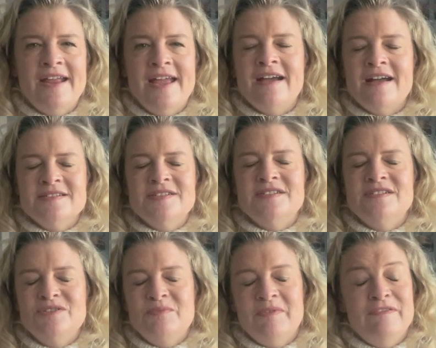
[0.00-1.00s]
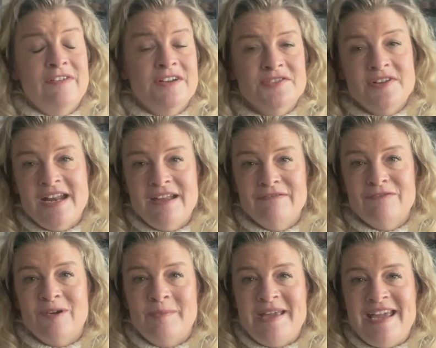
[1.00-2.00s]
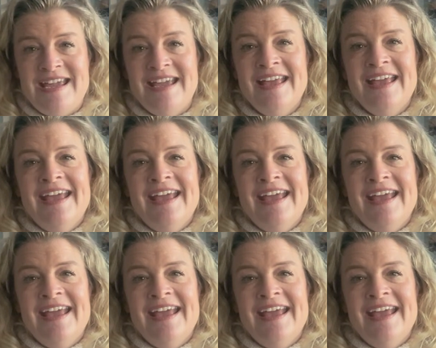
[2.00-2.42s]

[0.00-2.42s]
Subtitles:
It got super frustrating for me,